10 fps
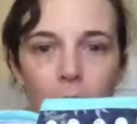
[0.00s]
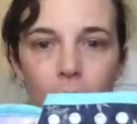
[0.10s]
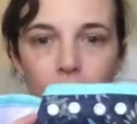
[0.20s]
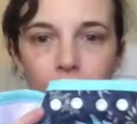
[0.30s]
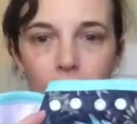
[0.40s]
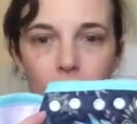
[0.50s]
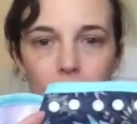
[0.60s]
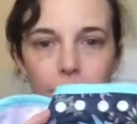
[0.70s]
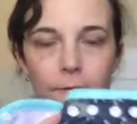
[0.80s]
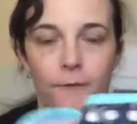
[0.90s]
And they
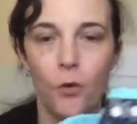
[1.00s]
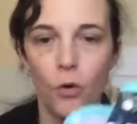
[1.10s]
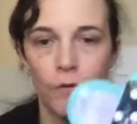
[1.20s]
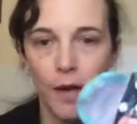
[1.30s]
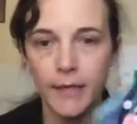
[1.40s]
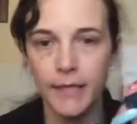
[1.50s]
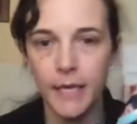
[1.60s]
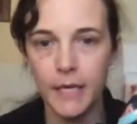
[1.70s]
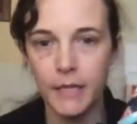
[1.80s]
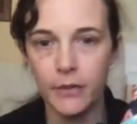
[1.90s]
have 4 rise
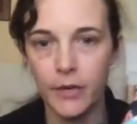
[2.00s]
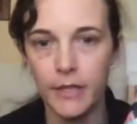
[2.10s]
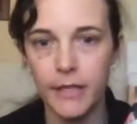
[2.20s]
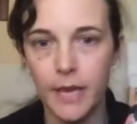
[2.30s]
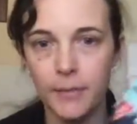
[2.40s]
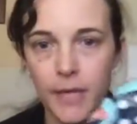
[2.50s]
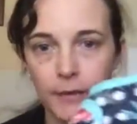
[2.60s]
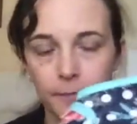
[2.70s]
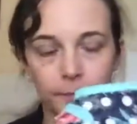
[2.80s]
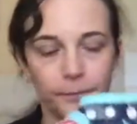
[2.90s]
settings, 3 snap
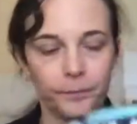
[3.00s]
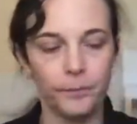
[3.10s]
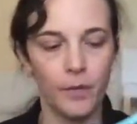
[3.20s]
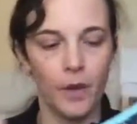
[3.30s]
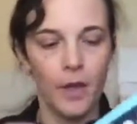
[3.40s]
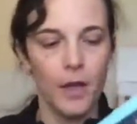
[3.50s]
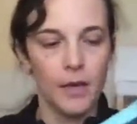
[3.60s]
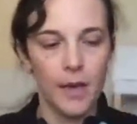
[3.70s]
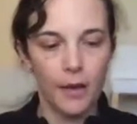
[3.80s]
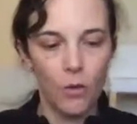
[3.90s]
down.
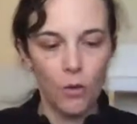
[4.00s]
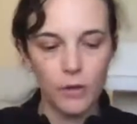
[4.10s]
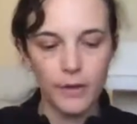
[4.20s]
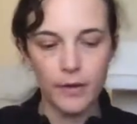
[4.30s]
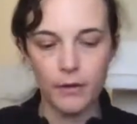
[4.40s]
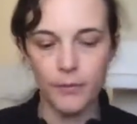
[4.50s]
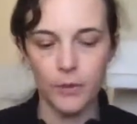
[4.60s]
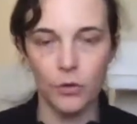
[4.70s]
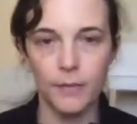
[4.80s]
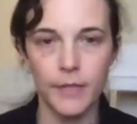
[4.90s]
Now, all of their
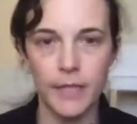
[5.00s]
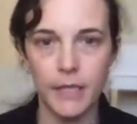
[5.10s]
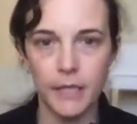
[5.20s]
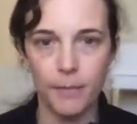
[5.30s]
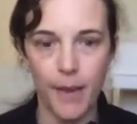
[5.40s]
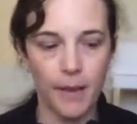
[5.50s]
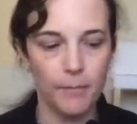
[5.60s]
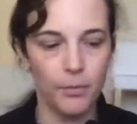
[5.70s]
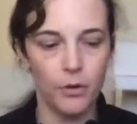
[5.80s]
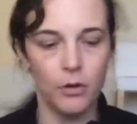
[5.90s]
absorbency is a
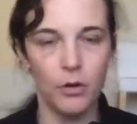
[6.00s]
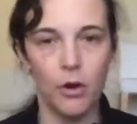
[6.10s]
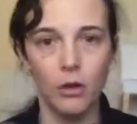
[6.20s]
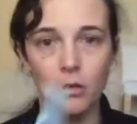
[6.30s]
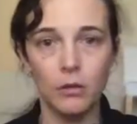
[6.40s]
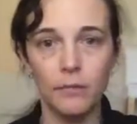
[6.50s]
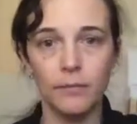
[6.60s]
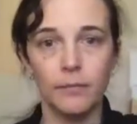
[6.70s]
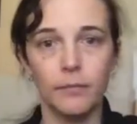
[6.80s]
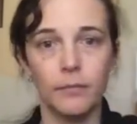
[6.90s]
bamboo cotton
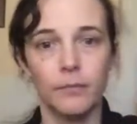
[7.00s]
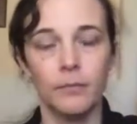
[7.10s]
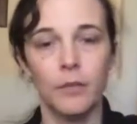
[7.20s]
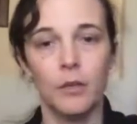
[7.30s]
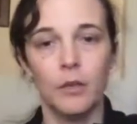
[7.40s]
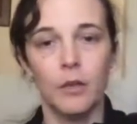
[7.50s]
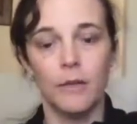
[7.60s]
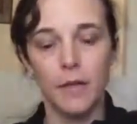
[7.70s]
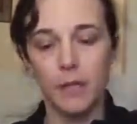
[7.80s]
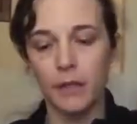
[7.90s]

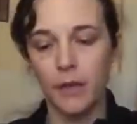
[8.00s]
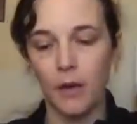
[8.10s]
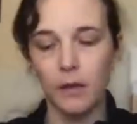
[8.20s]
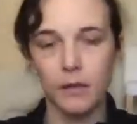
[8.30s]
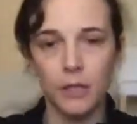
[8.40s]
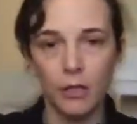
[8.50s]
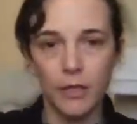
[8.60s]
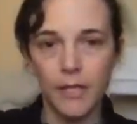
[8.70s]
on the inside. So you've got a